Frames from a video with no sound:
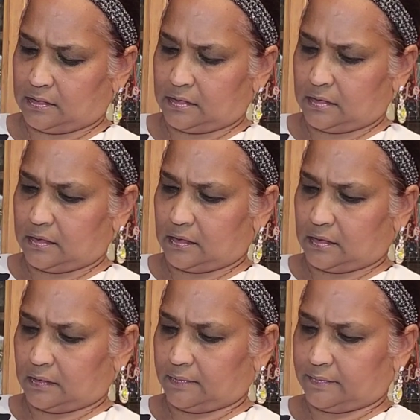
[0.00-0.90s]

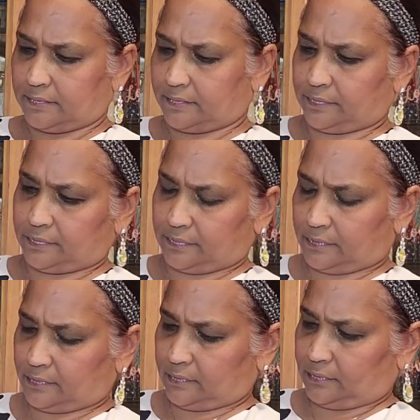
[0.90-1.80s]

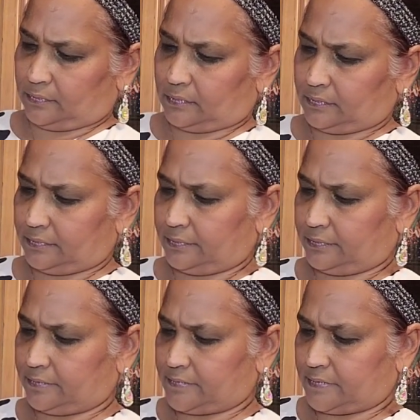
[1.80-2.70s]

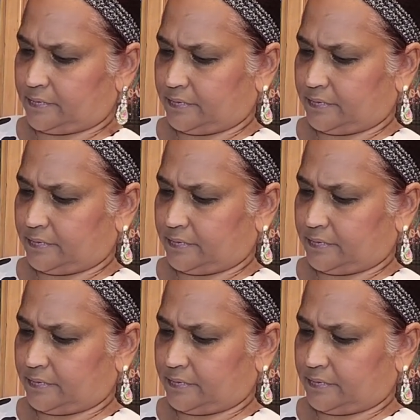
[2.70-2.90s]
No one is speaking in this clip.